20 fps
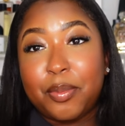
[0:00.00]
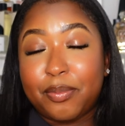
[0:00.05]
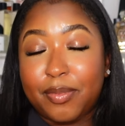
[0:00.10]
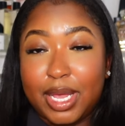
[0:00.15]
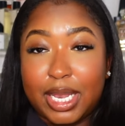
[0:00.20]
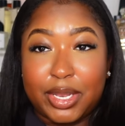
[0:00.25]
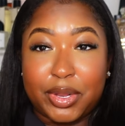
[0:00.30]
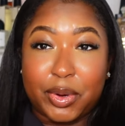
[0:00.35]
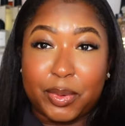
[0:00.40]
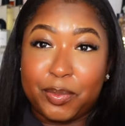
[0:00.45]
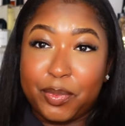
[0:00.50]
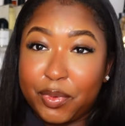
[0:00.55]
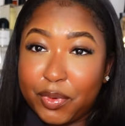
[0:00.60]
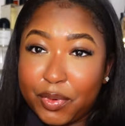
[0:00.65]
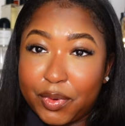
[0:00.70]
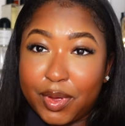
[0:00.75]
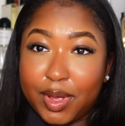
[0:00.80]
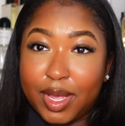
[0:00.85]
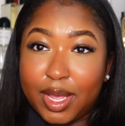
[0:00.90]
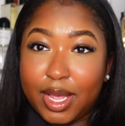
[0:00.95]
my little
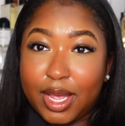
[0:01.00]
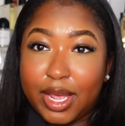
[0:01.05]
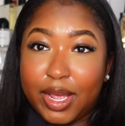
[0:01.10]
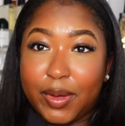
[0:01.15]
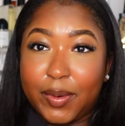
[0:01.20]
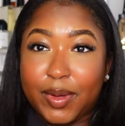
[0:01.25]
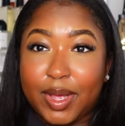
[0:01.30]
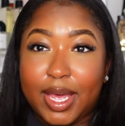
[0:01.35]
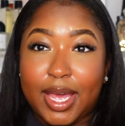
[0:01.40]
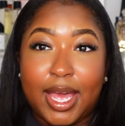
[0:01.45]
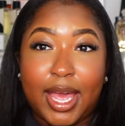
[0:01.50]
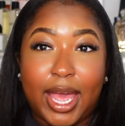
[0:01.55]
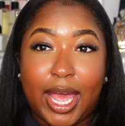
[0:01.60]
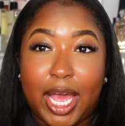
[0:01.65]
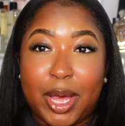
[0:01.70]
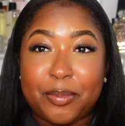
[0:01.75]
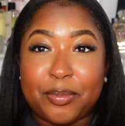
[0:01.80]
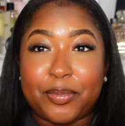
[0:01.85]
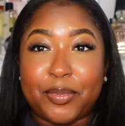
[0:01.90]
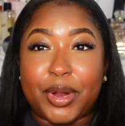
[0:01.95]
boy, okay?
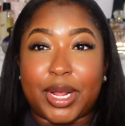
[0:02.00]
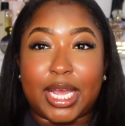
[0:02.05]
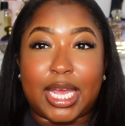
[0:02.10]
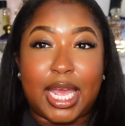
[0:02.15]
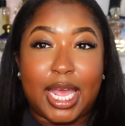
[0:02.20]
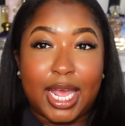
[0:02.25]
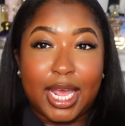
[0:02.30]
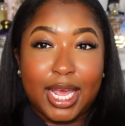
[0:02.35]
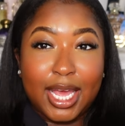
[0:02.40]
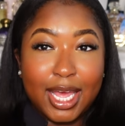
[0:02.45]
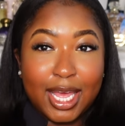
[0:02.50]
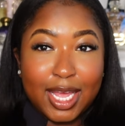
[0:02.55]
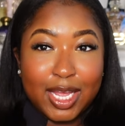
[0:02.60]
I'm bringing